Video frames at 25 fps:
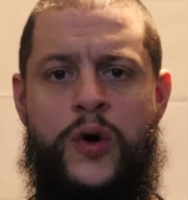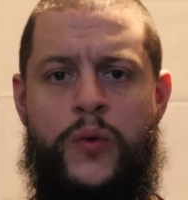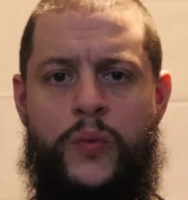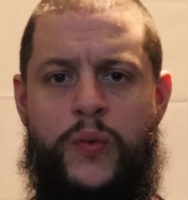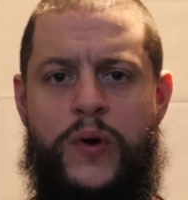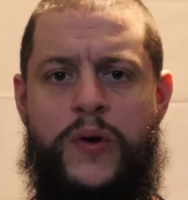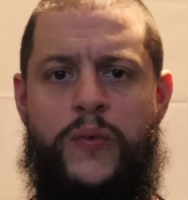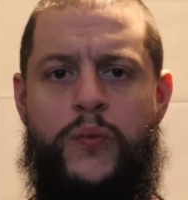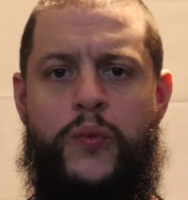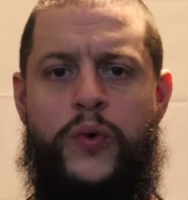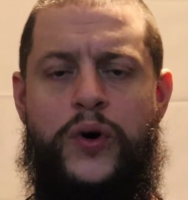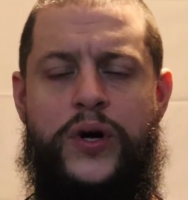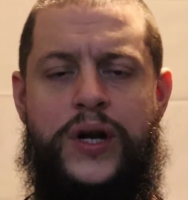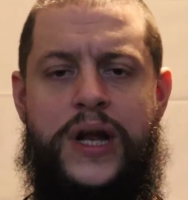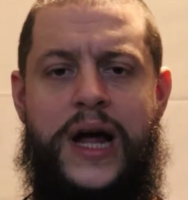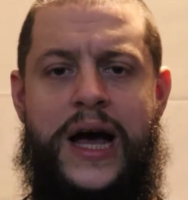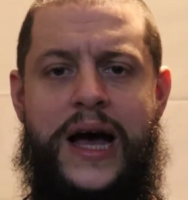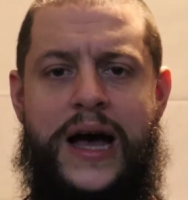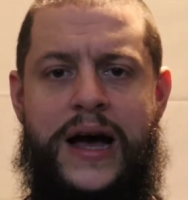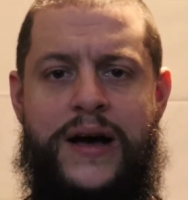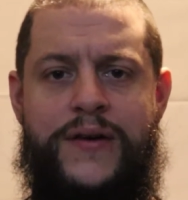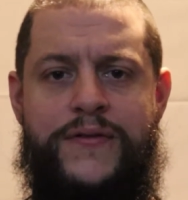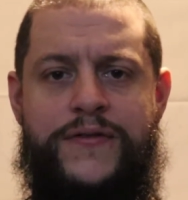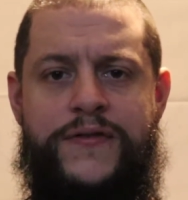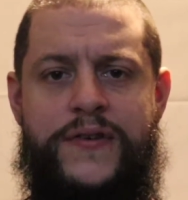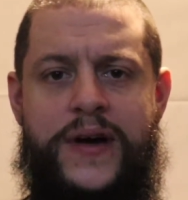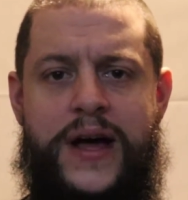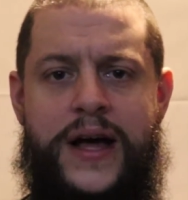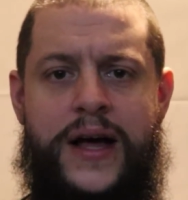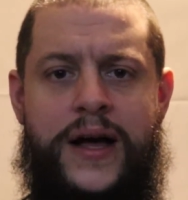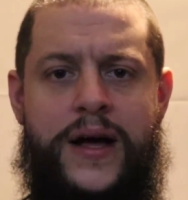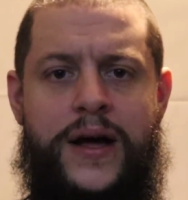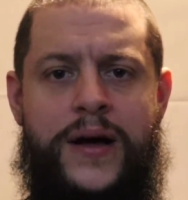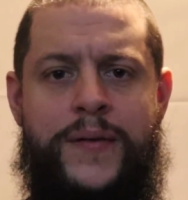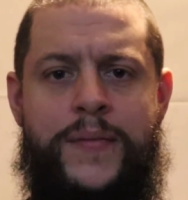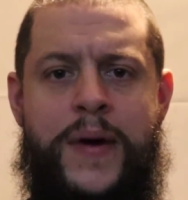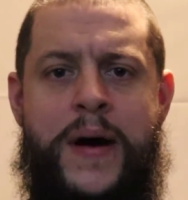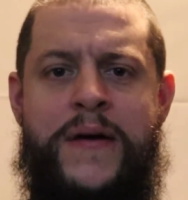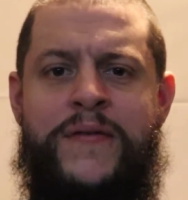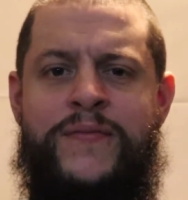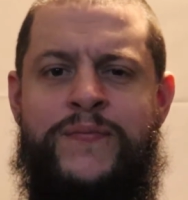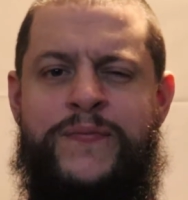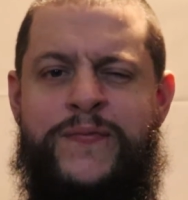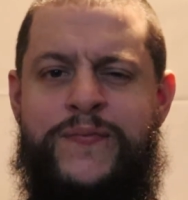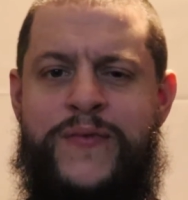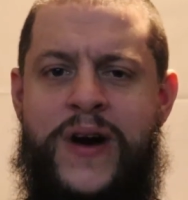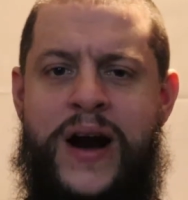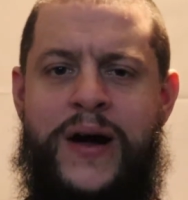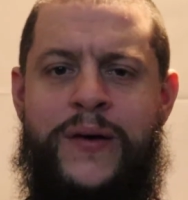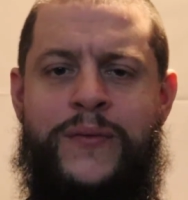we would have
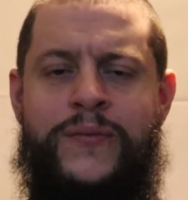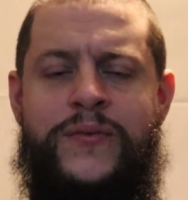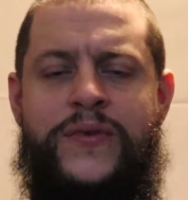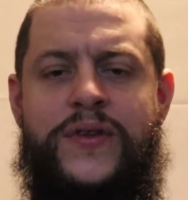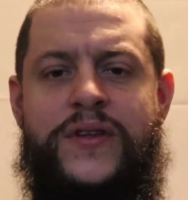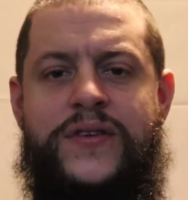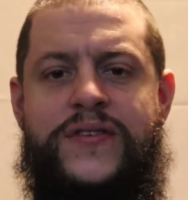around